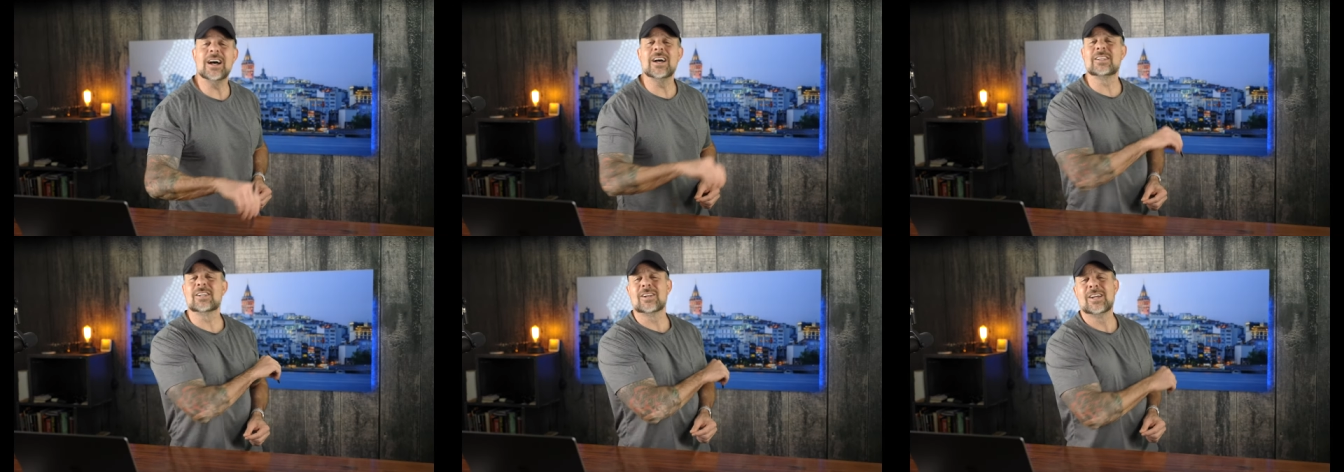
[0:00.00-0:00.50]

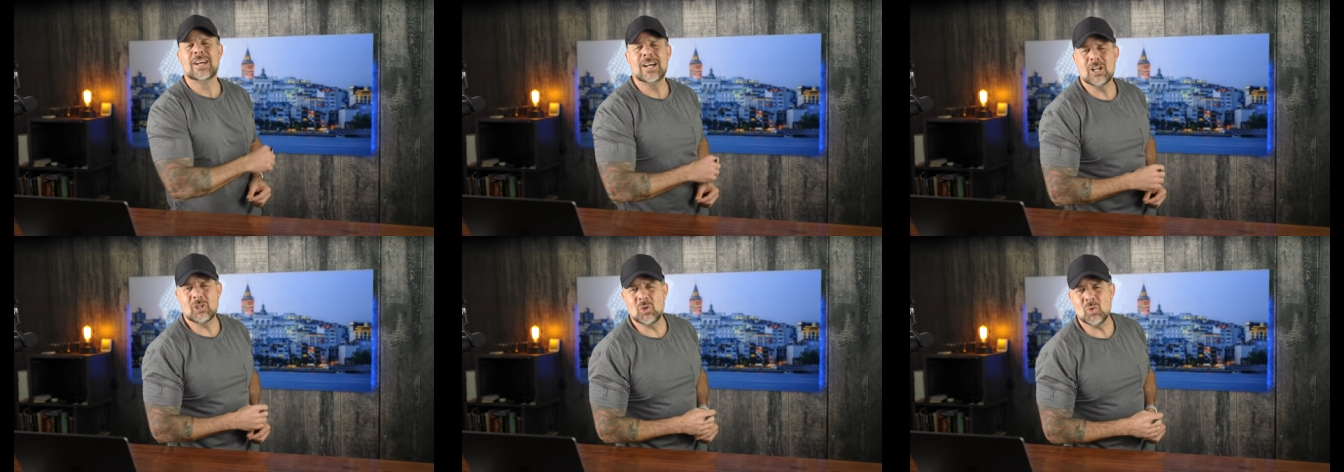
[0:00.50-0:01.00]
under
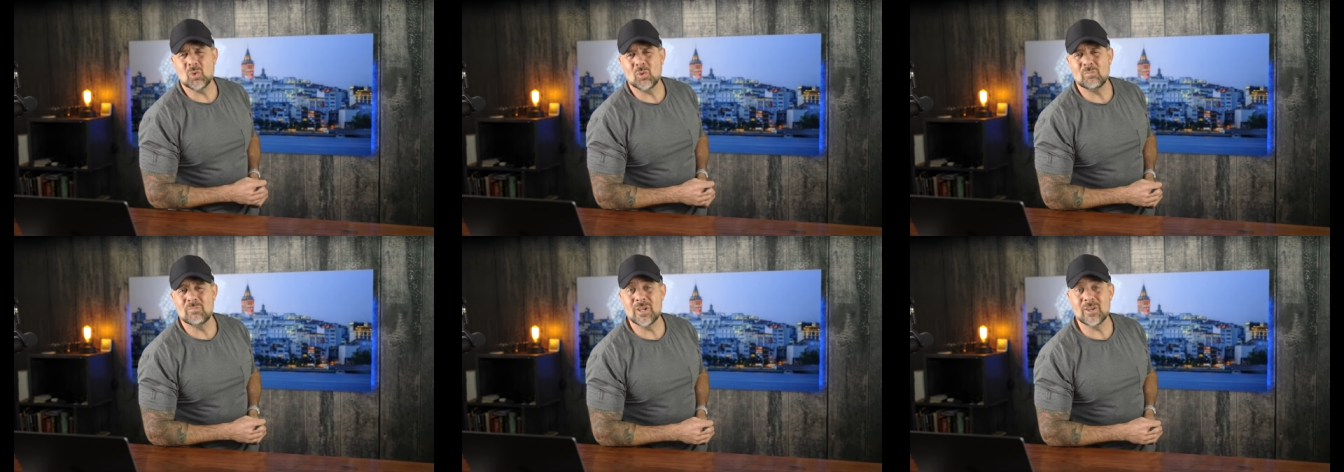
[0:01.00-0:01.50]
a cool
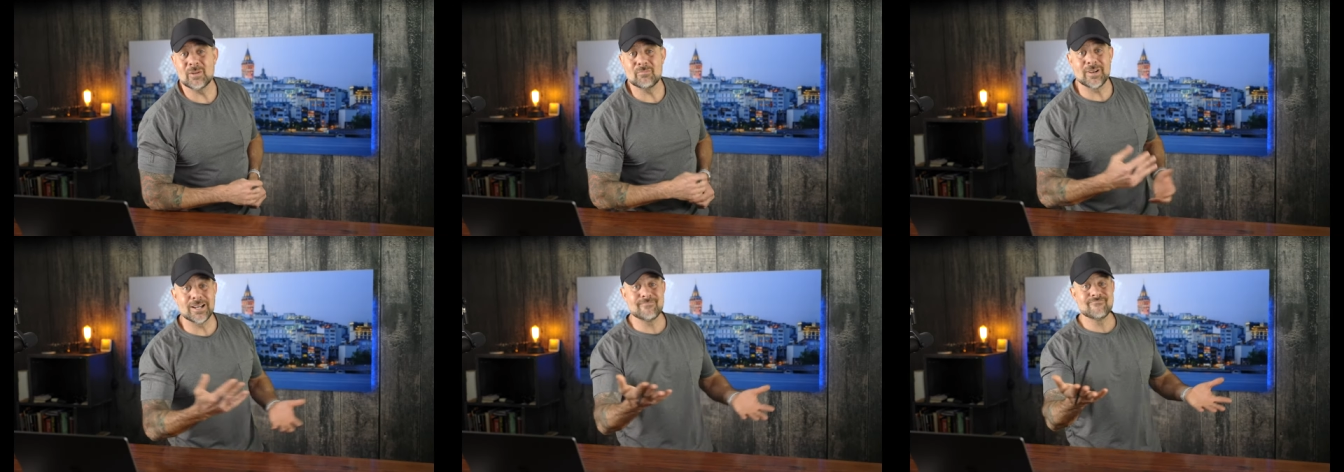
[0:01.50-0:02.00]
million,
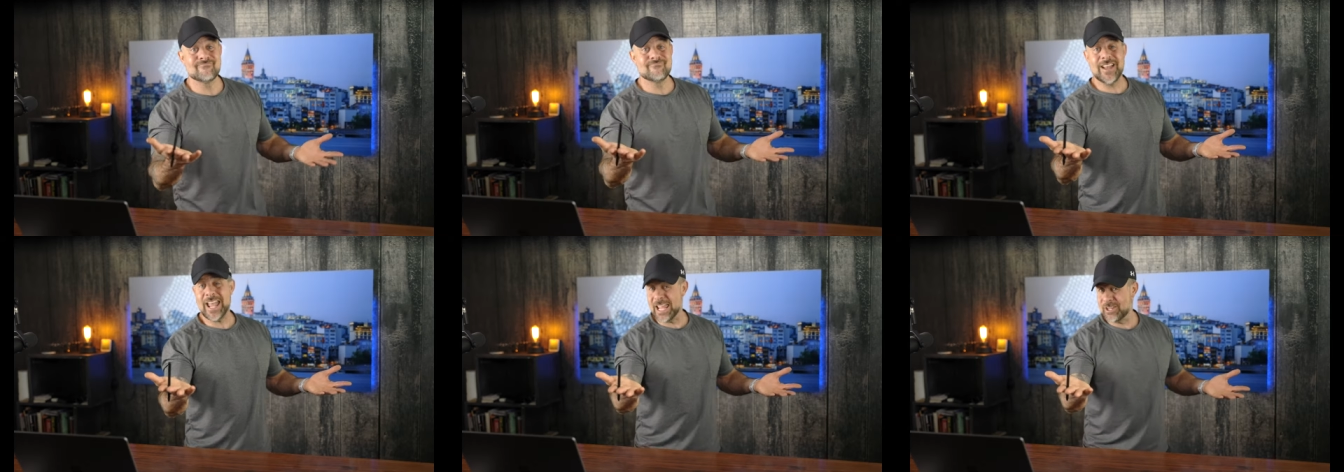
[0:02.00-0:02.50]
but
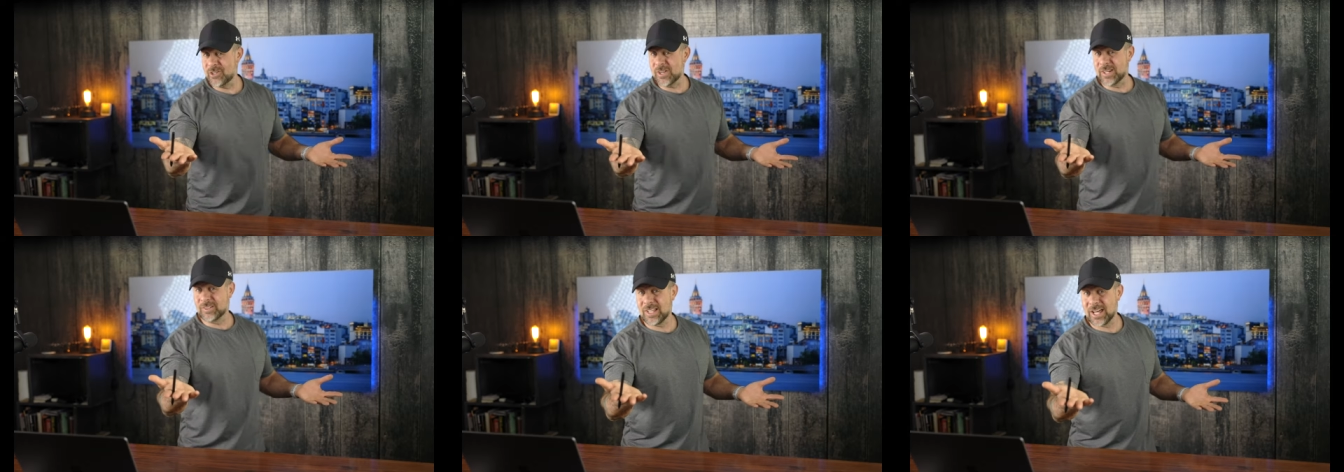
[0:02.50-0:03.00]
hey, you
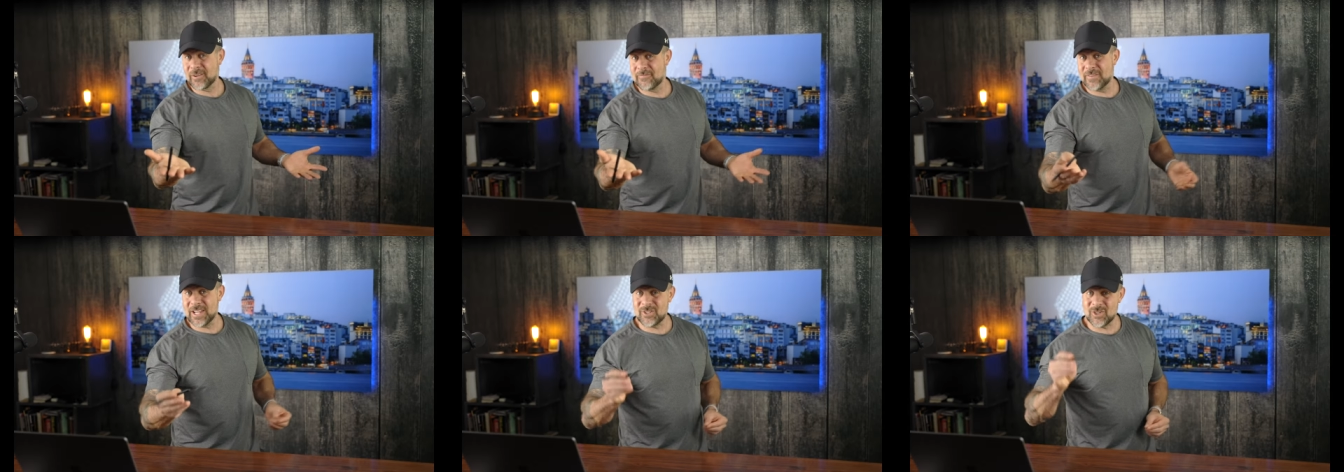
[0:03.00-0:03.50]
get a lot
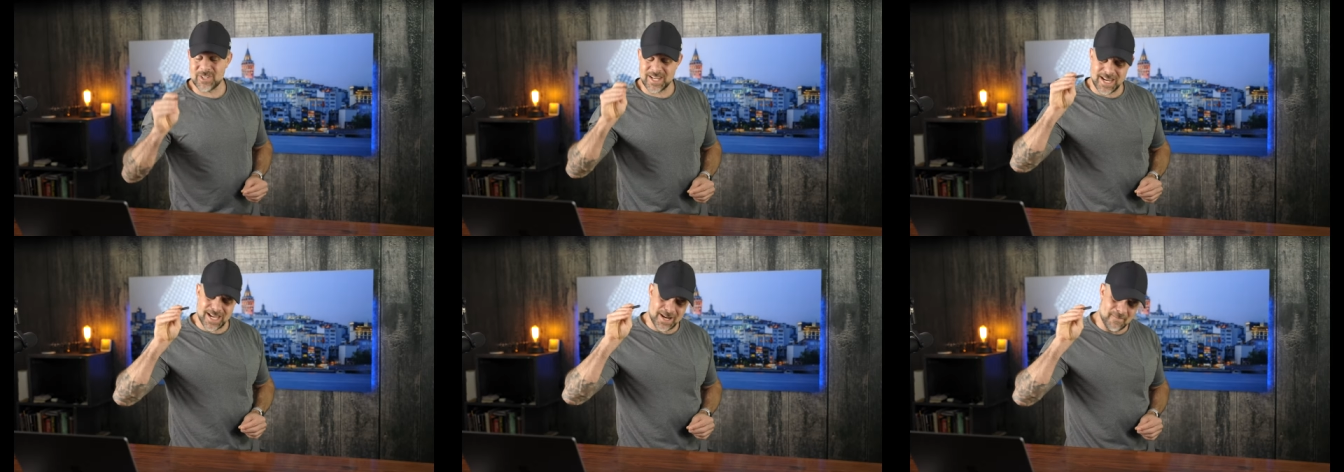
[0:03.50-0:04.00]
of features
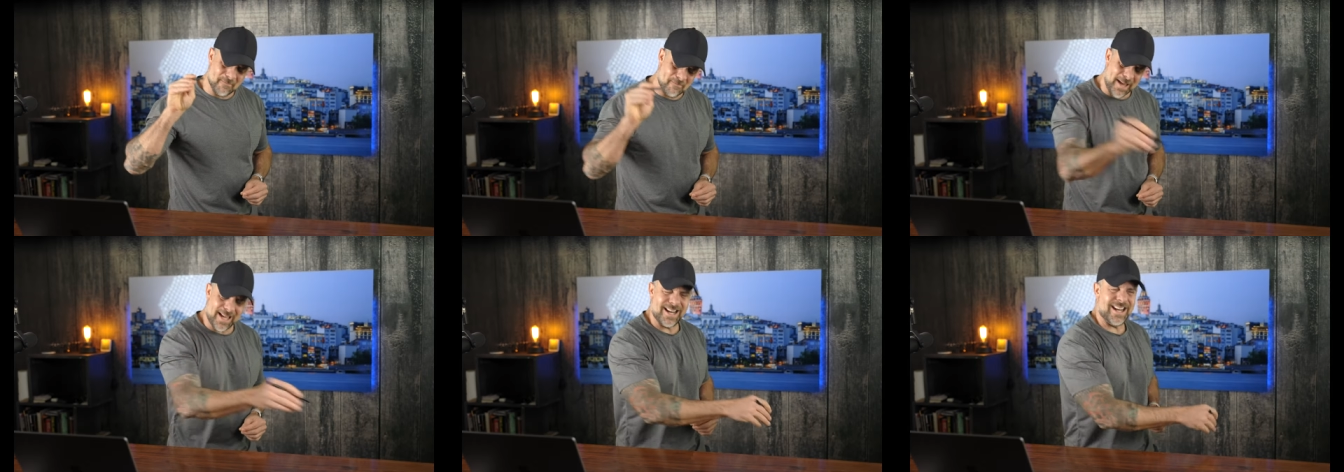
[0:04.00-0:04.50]
and
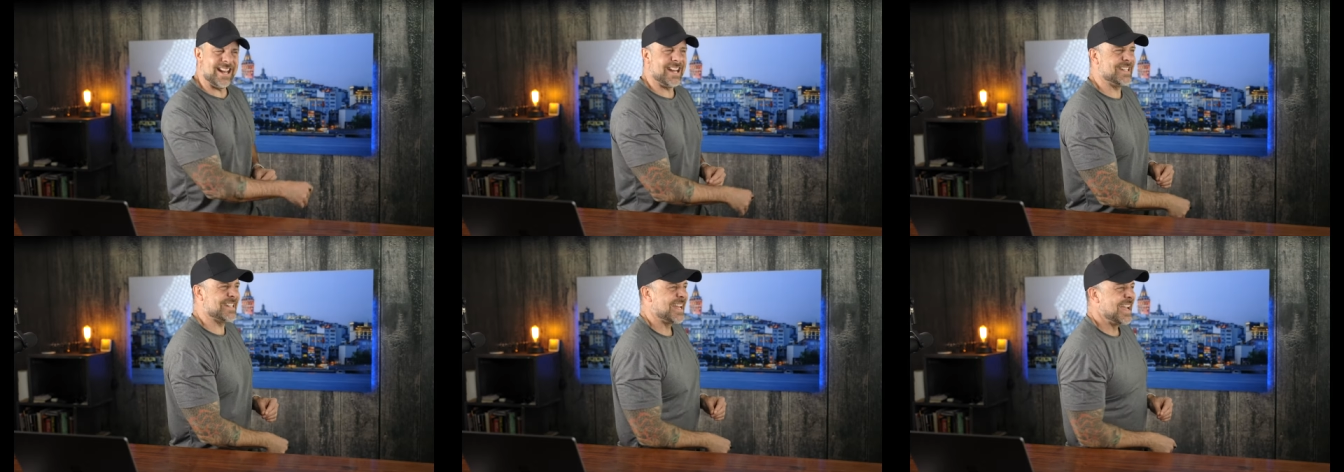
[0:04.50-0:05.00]
amenities